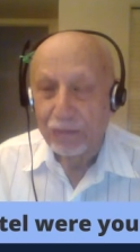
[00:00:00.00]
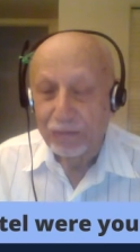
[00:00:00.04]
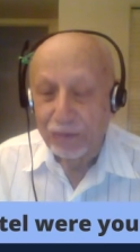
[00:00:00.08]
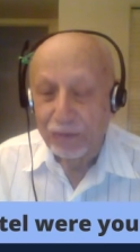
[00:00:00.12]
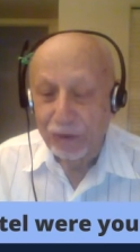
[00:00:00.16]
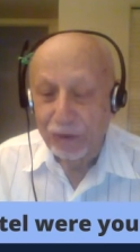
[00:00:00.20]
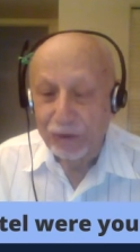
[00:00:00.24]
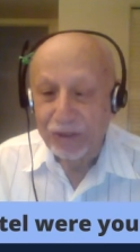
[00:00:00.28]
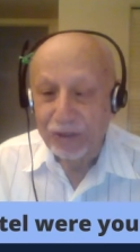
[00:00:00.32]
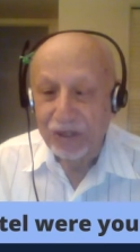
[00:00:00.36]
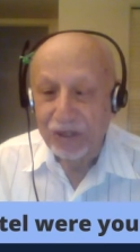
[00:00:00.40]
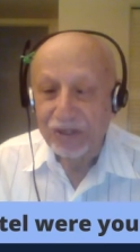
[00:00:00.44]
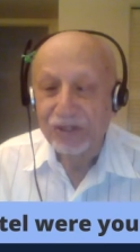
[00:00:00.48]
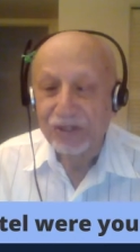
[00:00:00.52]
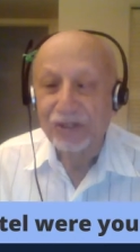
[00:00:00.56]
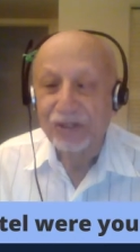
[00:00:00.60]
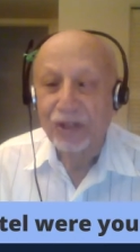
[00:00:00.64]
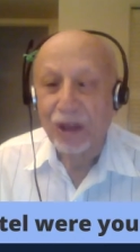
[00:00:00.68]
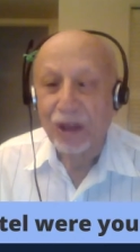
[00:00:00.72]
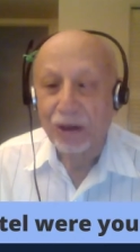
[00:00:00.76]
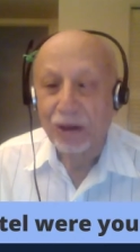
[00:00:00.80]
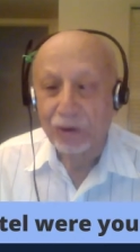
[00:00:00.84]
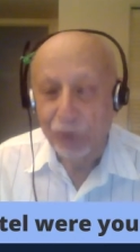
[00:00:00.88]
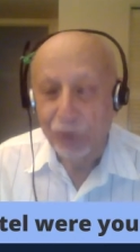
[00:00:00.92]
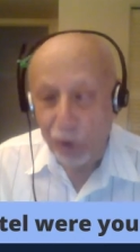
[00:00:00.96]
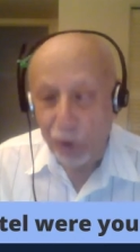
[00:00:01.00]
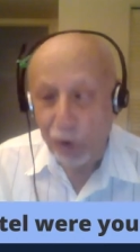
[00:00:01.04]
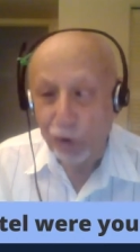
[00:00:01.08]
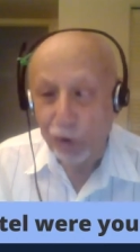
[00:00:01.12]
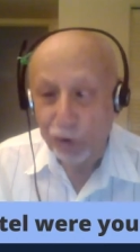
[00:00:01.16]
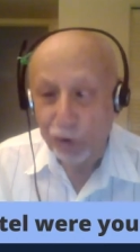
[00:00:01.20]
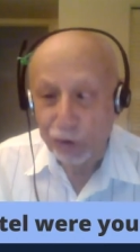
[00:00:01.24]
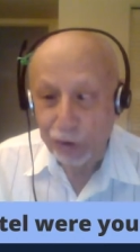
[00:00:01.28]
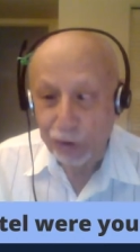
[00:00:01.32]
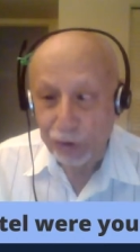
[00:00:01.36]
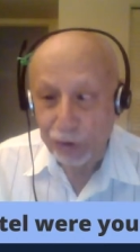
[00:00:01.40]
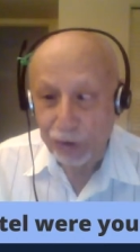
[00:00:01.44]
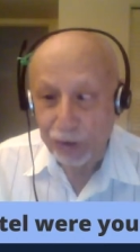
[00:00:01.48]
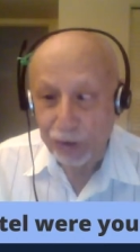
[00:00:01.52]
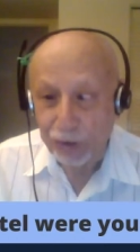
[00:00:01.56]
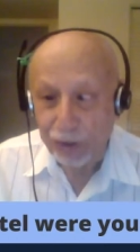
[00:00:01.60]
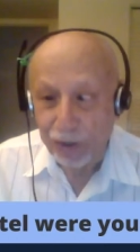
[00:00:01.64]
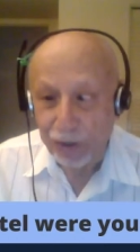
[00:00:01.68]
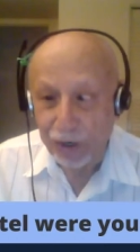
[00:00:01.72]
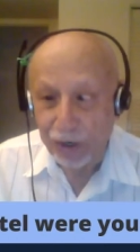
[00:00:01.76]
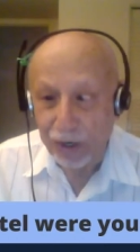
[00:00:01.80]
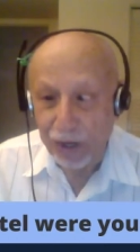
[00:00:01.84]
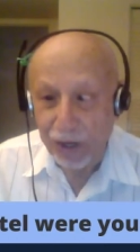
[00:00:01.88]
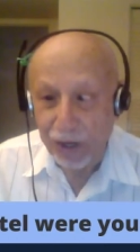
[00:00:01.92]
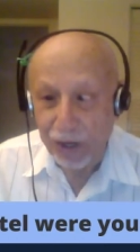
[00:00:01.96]
Protestant doctor,
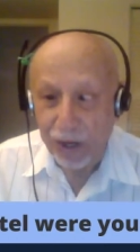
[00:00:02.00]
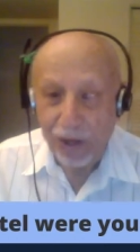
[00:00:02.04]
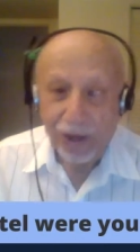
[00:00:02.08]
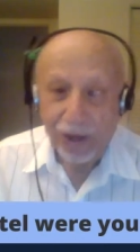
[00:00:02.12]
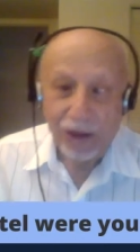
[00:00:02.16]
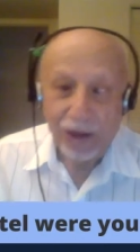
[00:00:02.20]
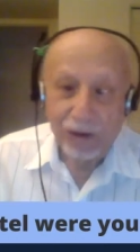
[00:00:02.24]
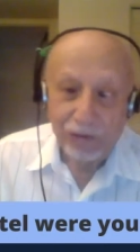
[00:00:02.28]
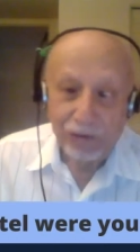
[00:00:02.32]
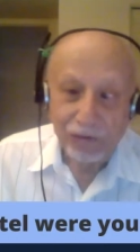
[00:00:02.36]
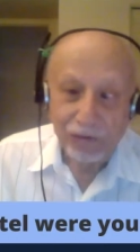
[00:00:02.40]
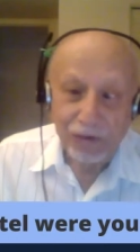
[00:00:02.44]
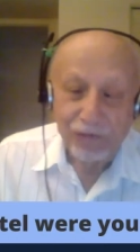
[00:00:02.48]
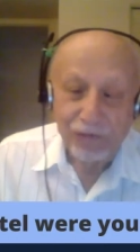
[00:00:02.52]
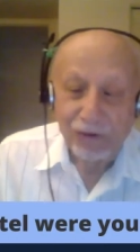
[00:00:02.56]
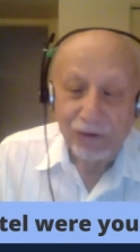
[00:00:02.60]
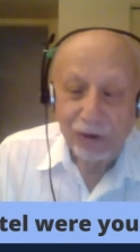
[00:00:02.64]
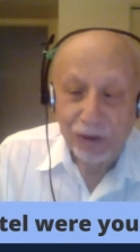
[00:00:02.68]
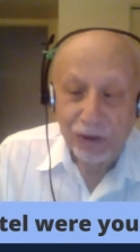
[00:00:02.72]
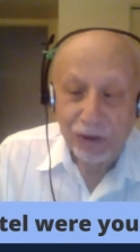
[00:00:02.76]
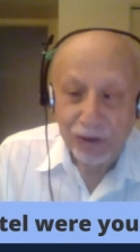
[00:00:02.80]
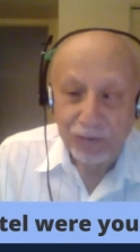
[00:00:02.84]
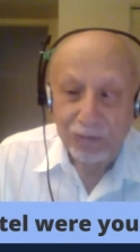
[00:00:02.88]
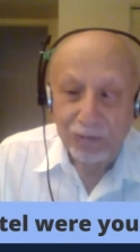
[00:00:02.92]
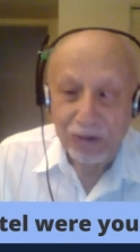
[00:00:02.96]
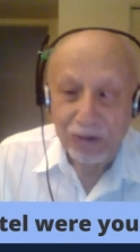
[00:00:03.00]
and we were in